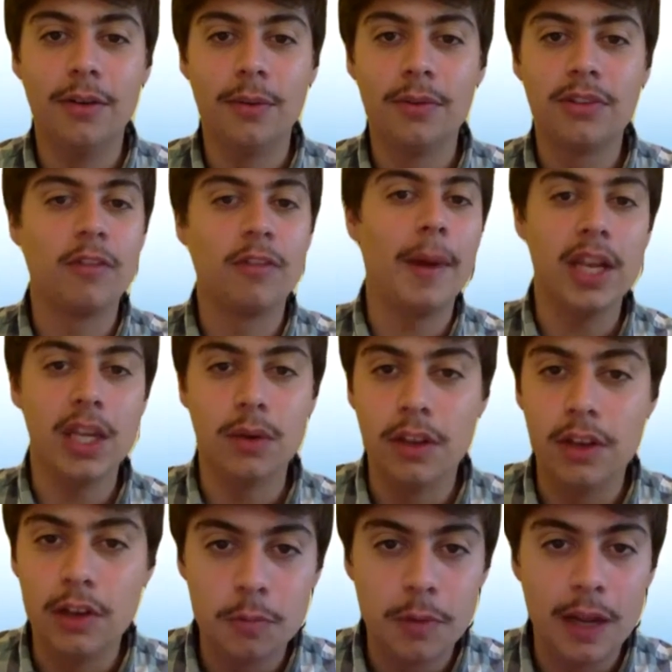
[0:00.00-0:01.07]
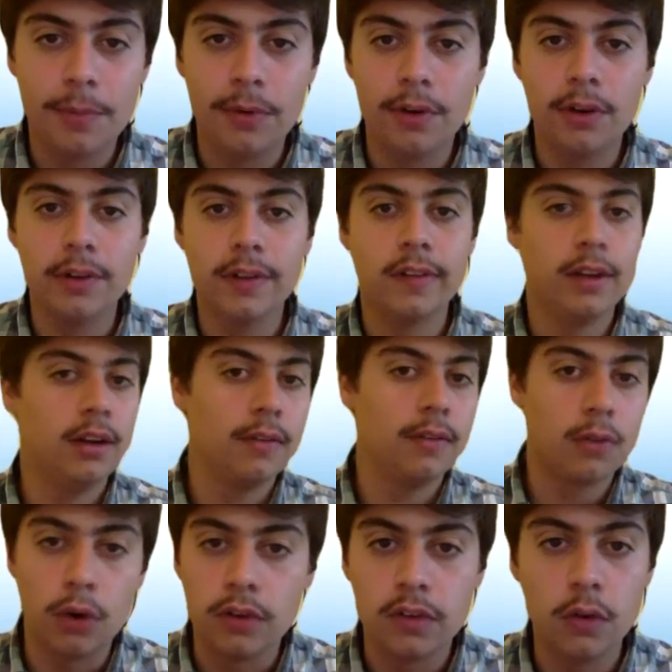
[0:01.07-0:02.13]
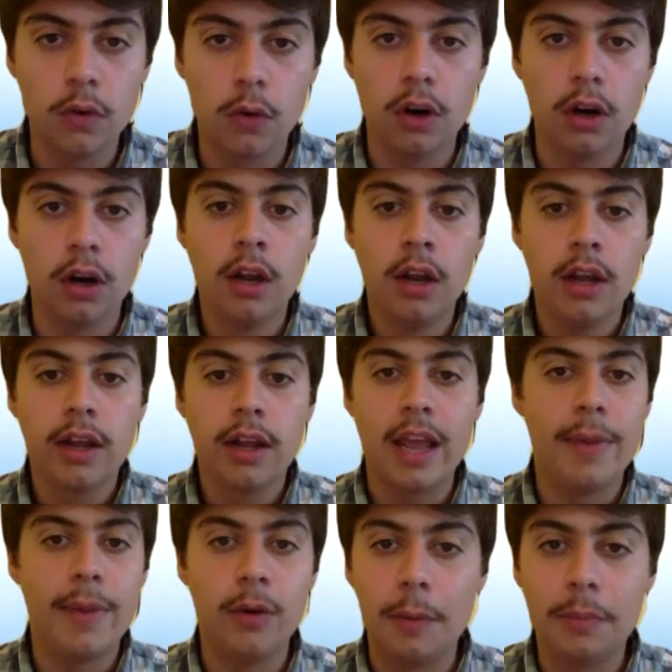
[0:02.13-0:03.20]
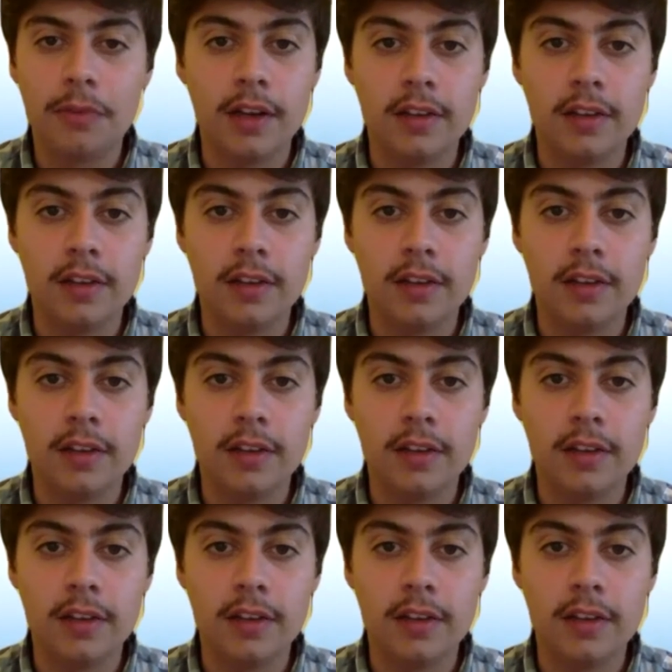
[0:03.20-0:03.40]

stuff about you in the newspapers, and of course your campaign website,